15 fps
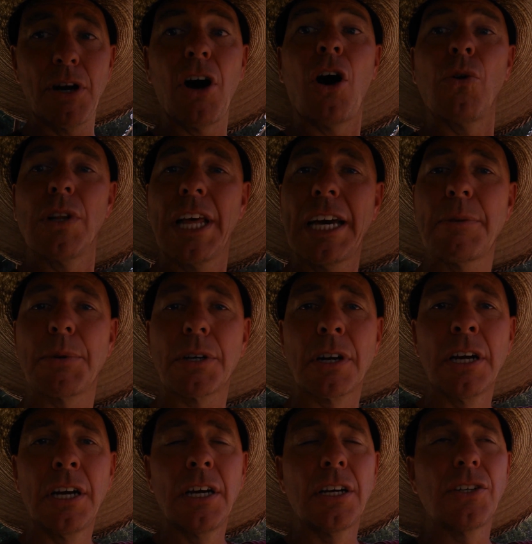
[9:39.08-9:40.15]
but labor.
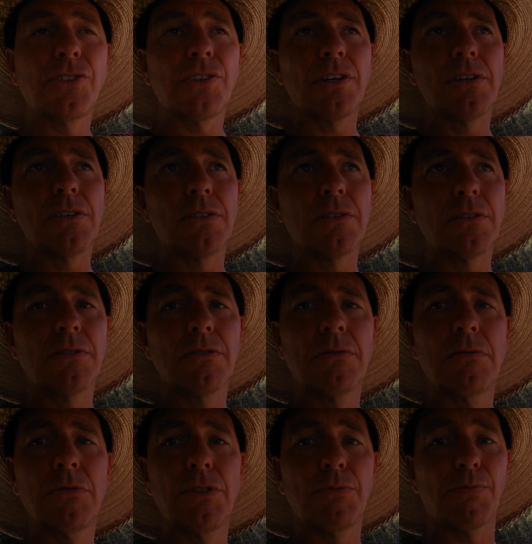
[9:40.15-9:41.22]
So
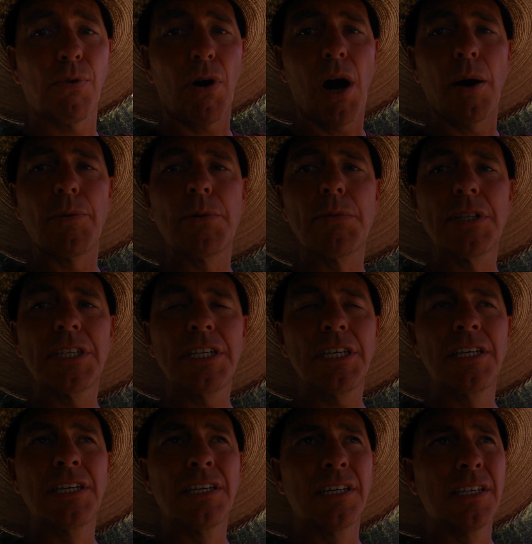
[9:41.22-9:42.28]
you're
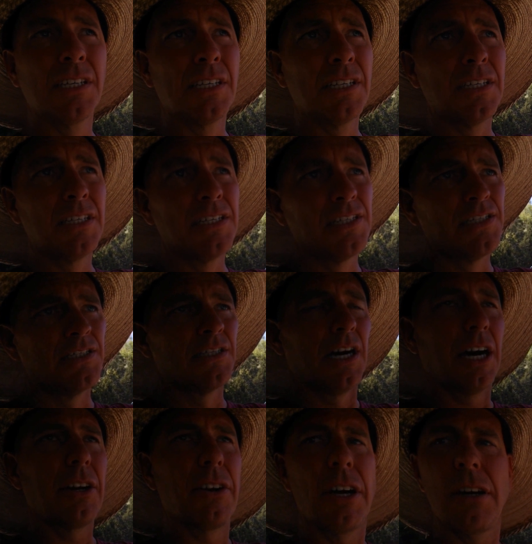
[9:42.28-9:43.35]
probably,
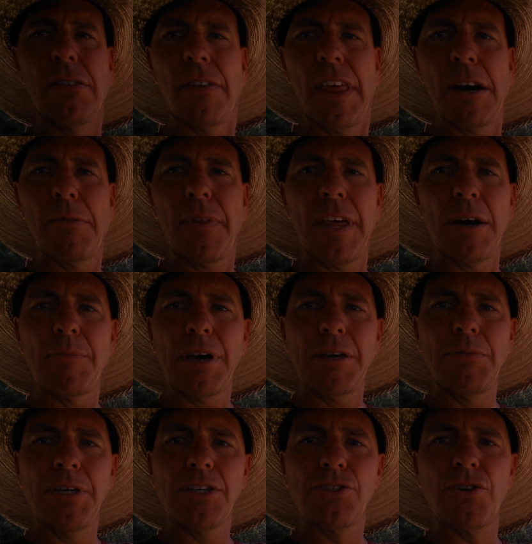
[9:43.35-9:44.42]
I don't know, that
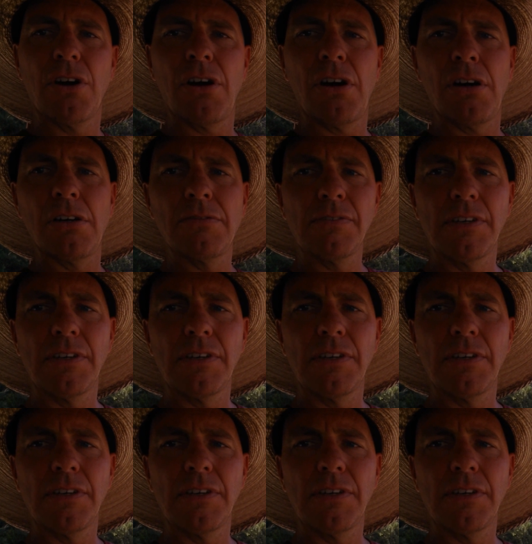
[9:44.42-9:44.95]
may be a draw